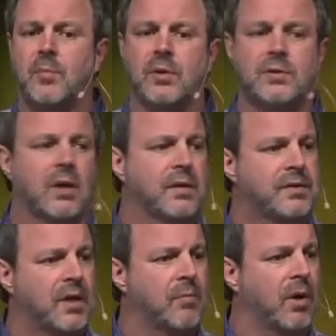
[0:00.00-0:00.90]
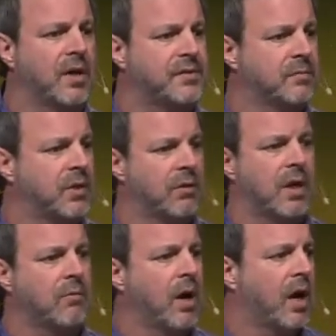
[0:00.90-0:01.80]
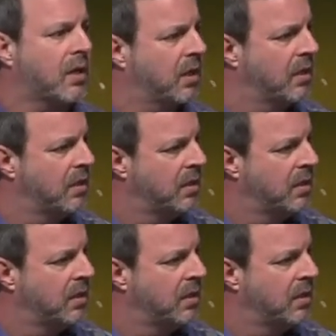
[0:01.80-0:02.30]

I built all this. I'm awesome. Don't I rock?